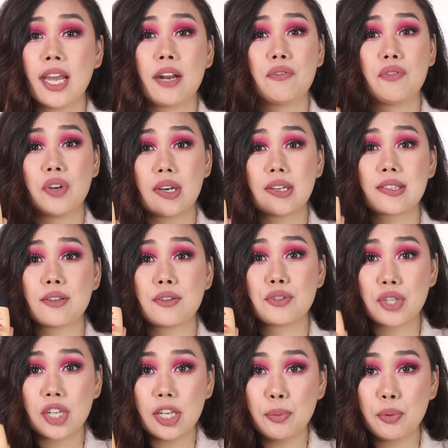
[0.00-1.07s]
It works
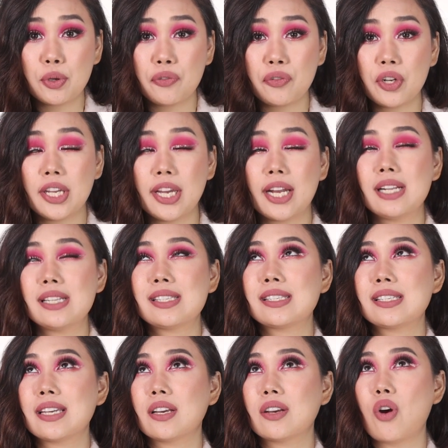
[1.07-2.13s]
really beautifully, and it'll
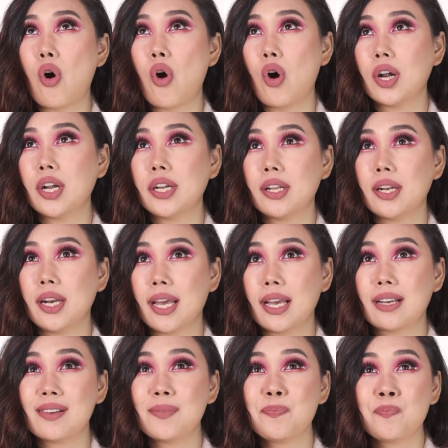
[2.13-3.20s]
stick on till
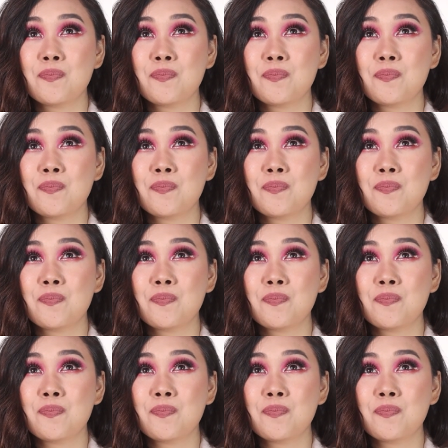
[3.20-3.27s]
like